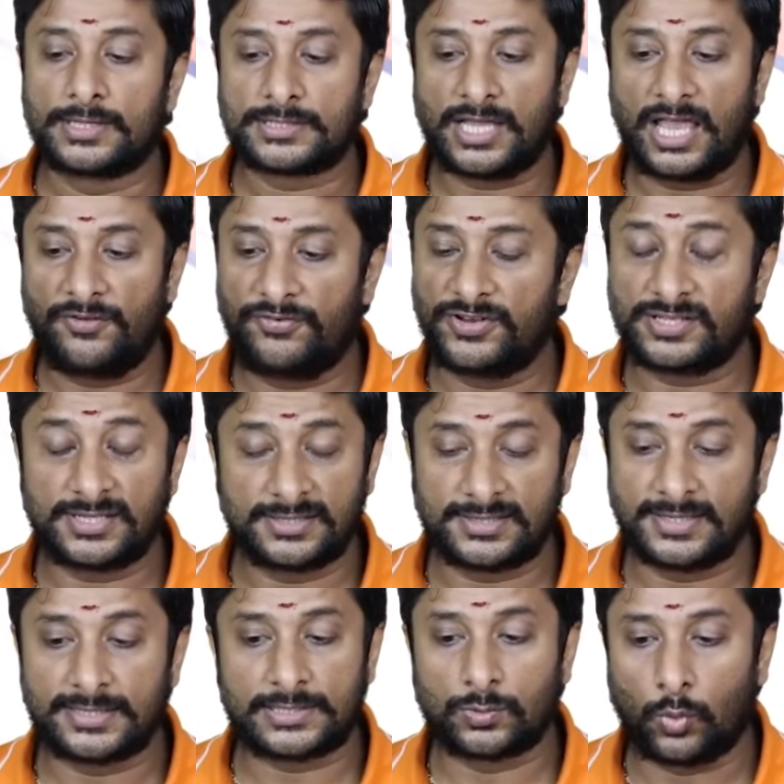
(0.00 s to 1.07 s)
So
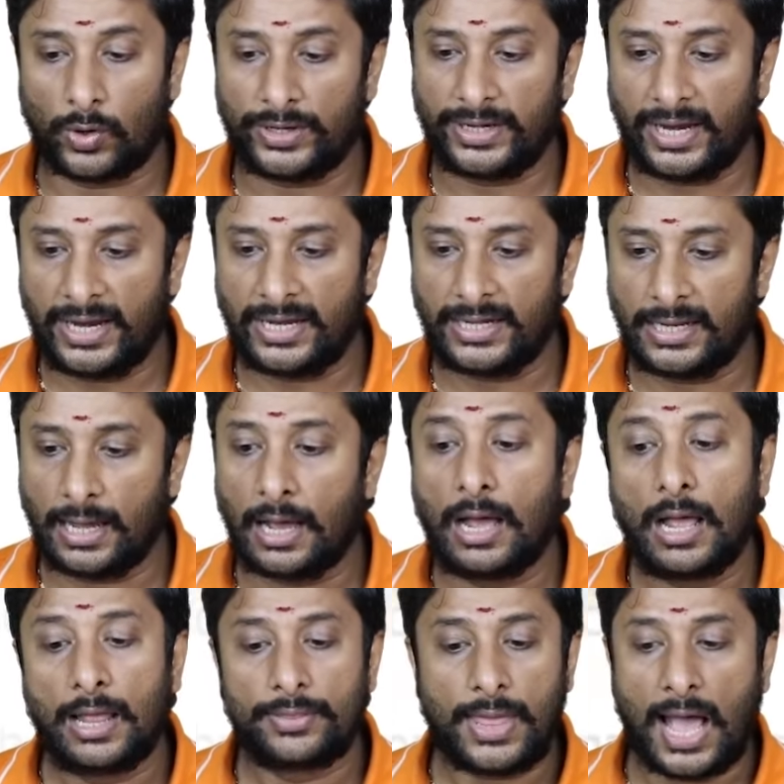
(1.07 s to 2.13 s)
efficiency is one
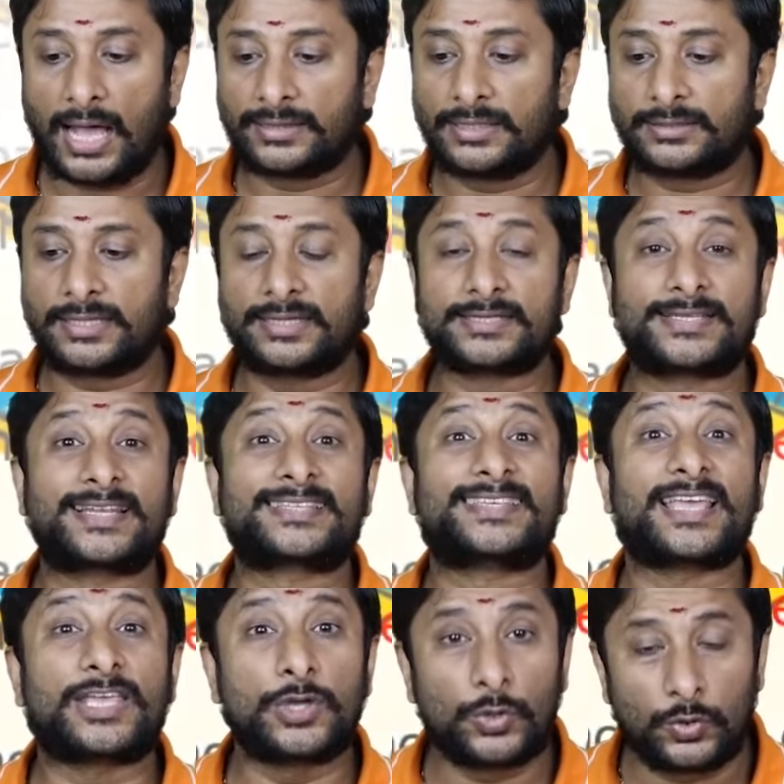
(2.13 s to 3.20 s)
area. The other thing is
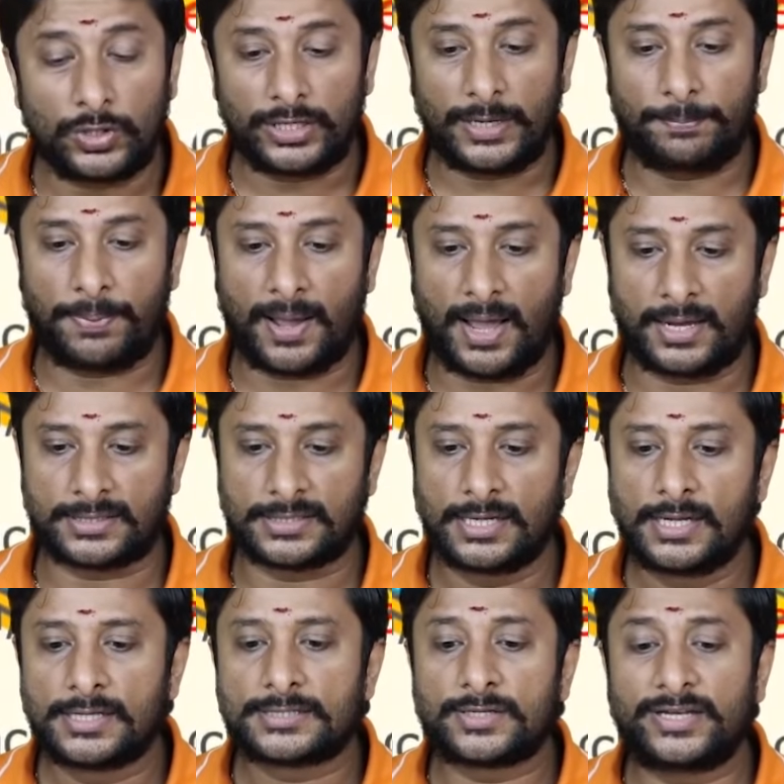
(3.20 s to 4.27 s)
security part.
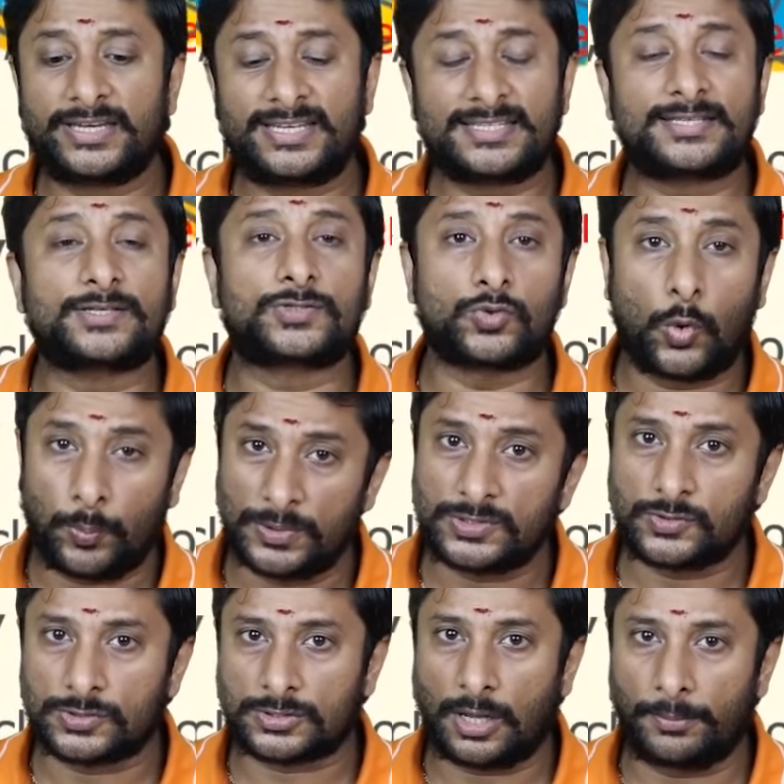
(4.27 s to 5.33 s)
So it is a
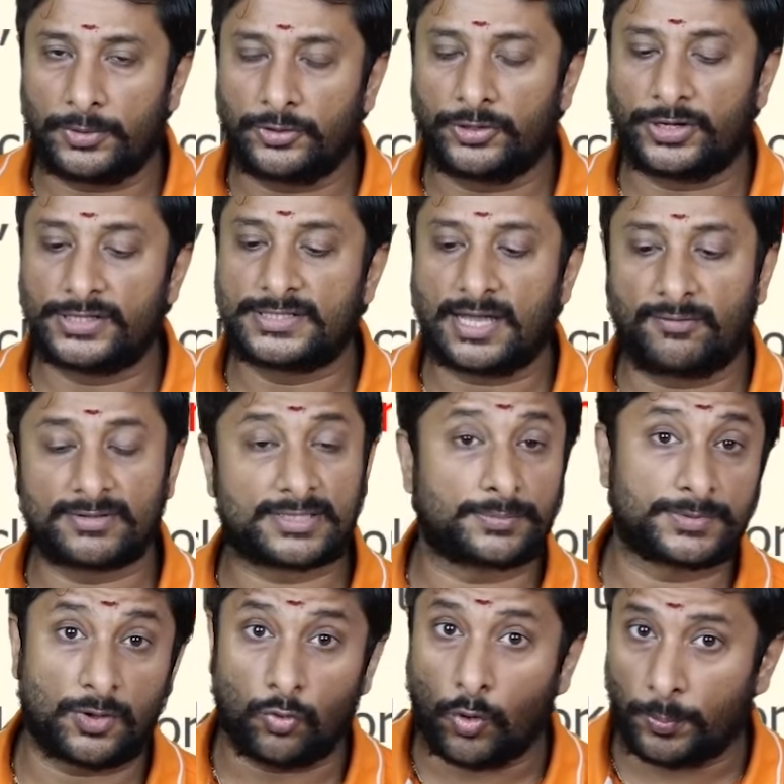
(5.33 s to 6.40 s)
open source community.
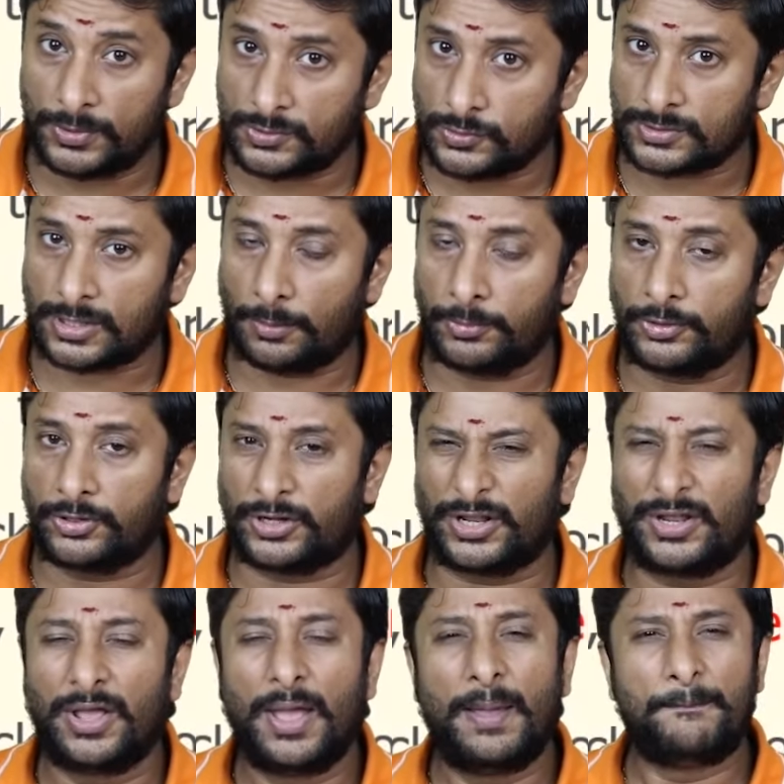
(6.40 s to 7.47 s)
JavaScript is an open source
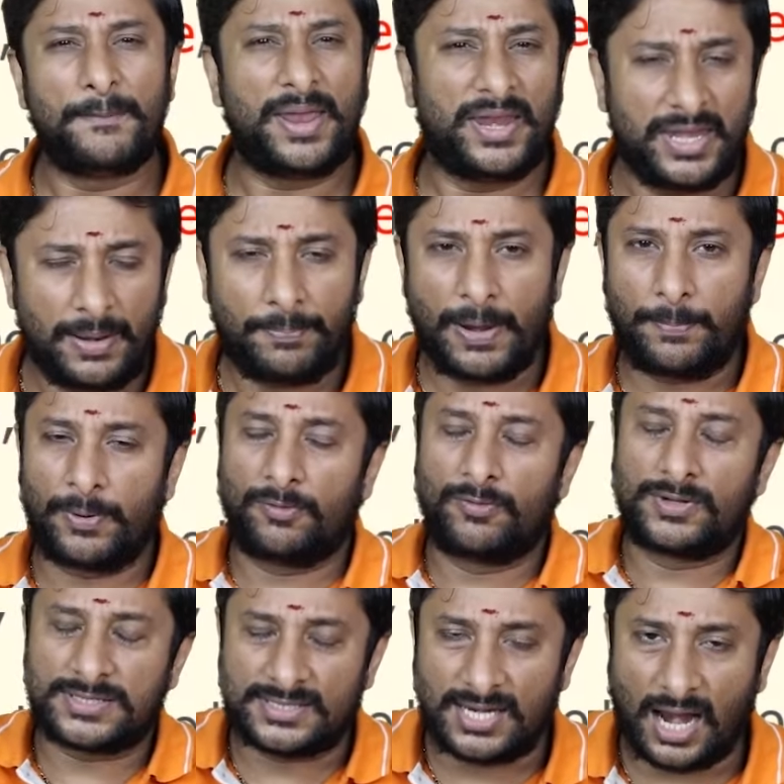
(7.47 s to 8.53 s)
community. Many people
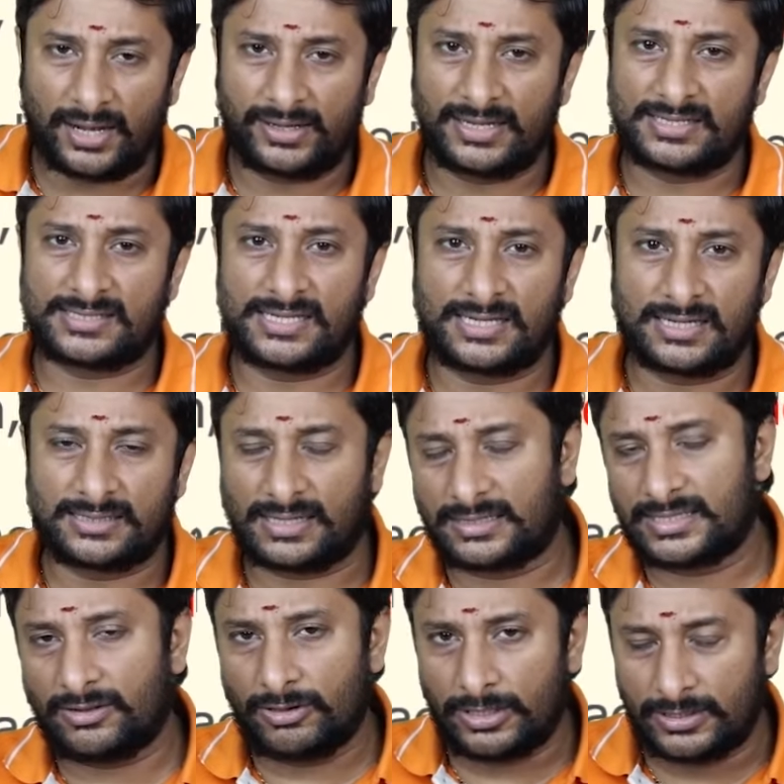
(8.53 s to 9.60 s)
will start testing it,
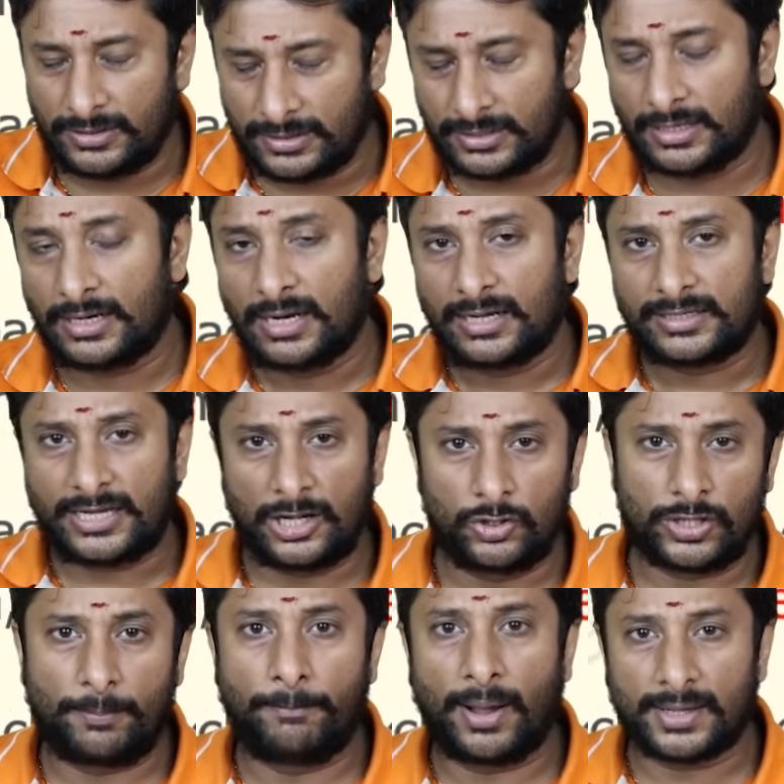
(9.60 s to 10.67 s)
and they'll tell
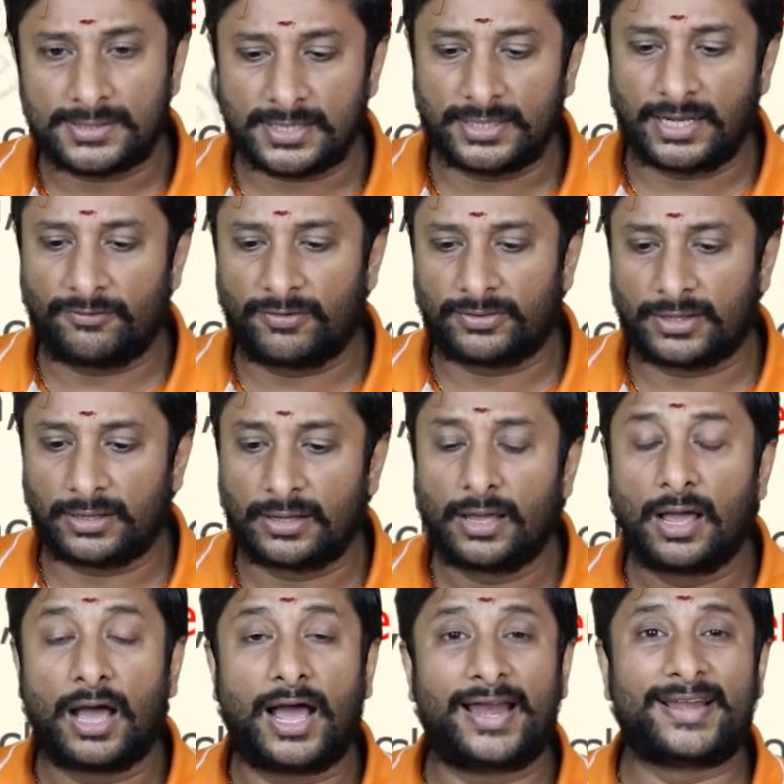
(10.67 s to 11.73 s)
you the bugs and everything,
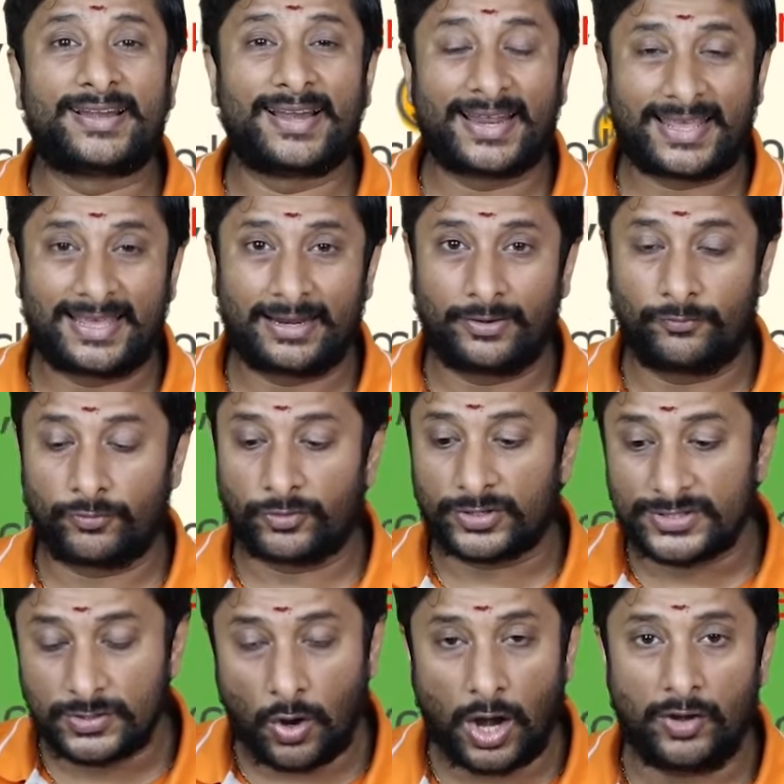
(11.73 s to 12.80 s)
and
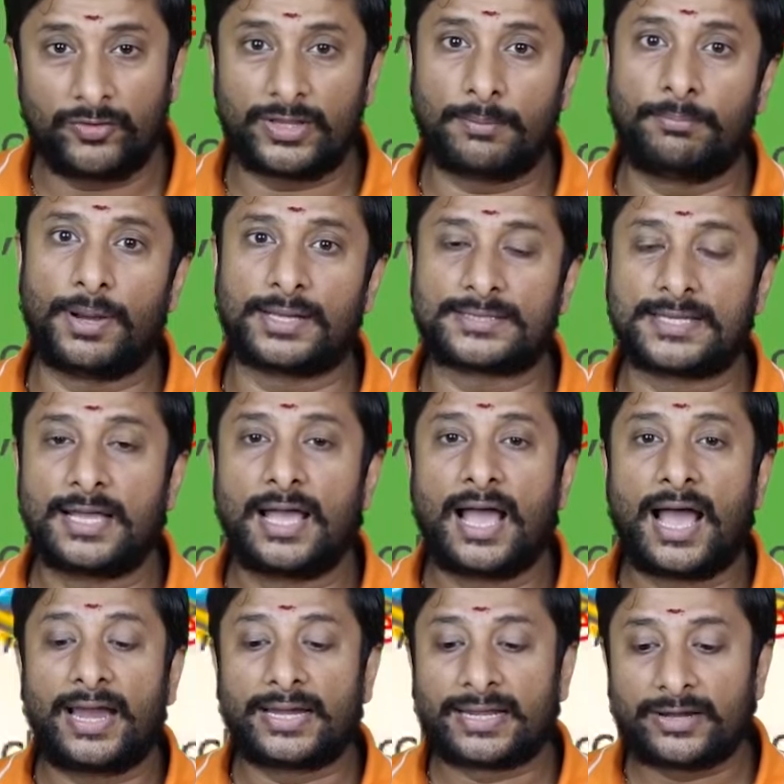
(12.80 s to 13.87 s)
resolving the bugs
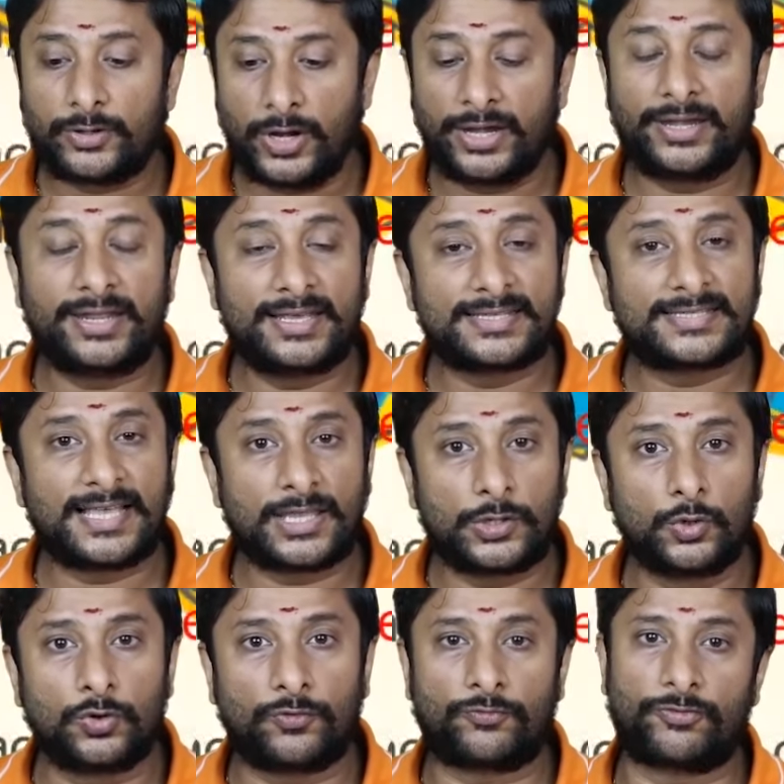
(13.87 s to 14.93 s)
and creating a
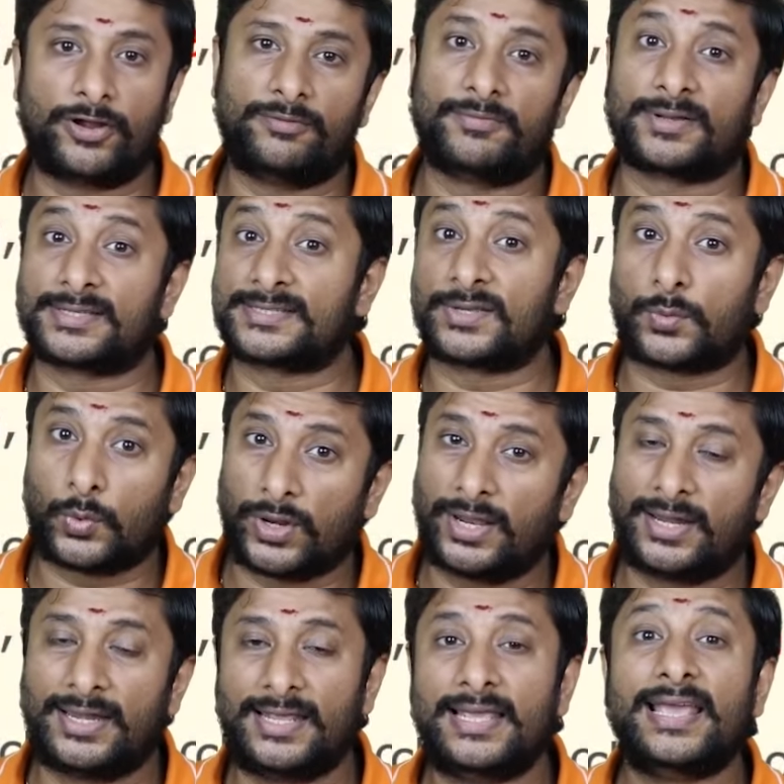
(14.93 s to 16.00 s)
secure framework is
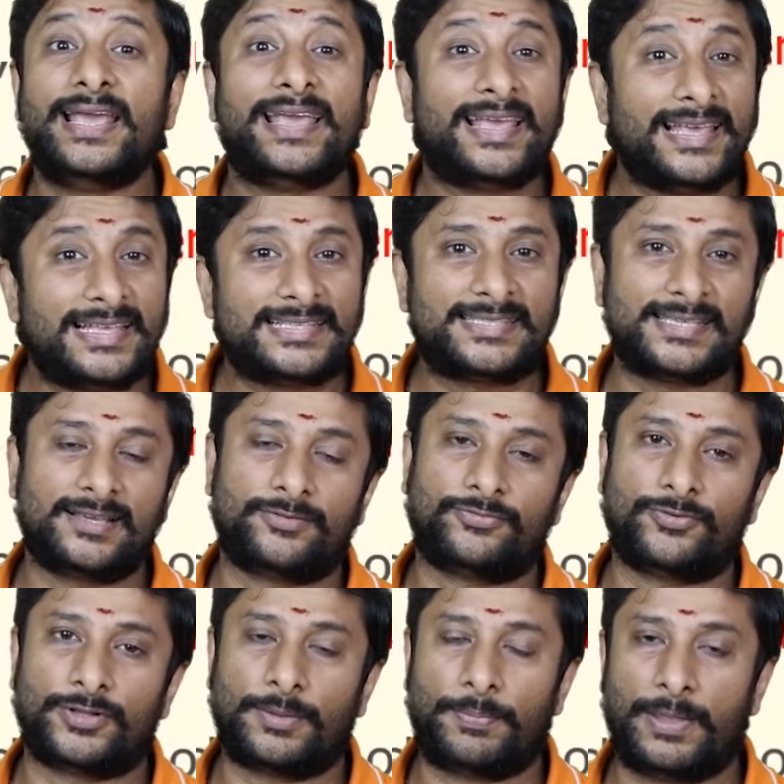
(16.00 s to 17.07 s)
really easier
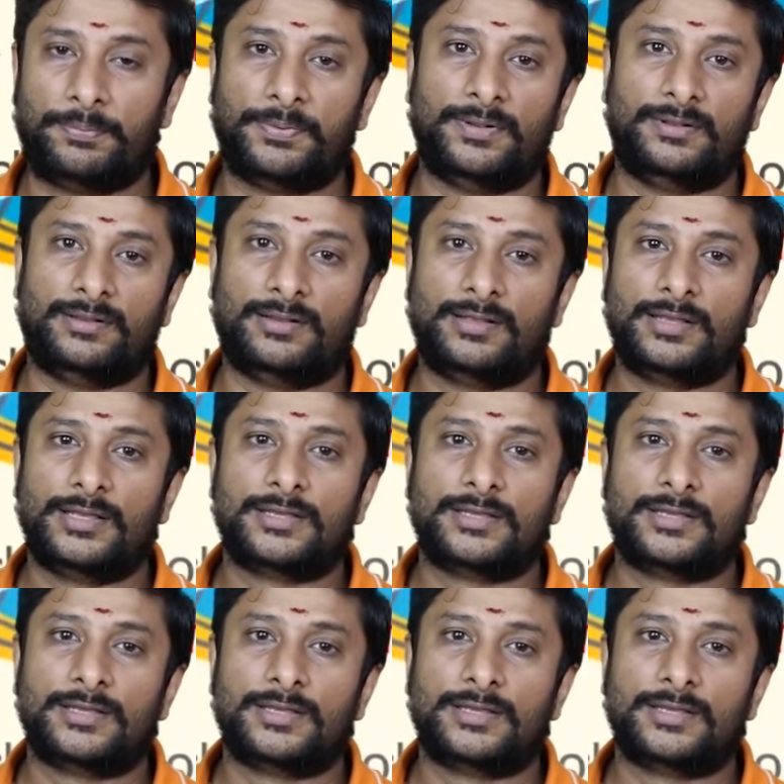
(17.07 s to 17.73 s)
for the people.